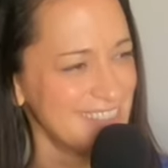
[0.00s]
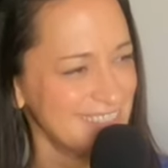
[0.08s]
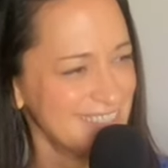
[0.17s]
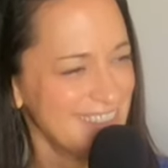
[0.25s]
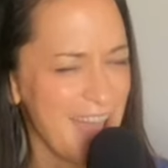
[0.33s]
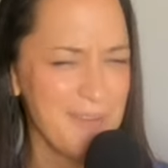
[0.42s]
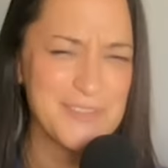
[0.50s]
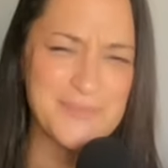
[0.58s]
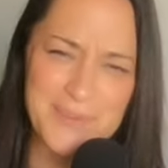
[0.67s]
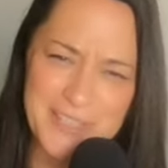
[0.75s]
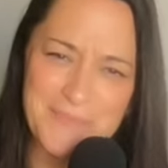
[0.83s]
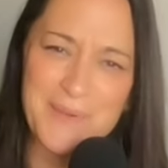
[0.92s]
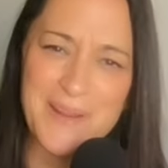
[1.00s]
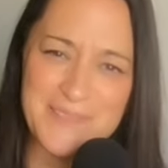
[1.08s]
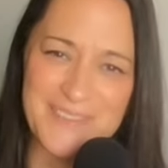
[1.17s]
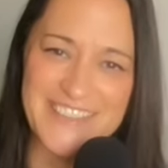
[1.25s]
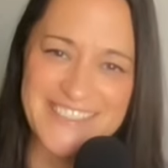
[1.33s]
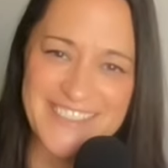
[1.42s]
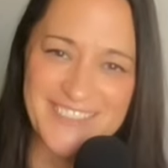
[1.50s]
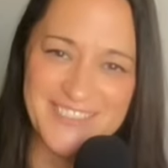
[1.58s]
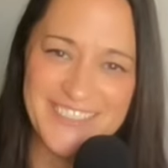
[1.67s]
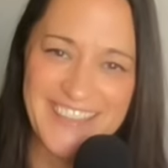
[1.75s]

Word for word: Nice. I was really proud of myself.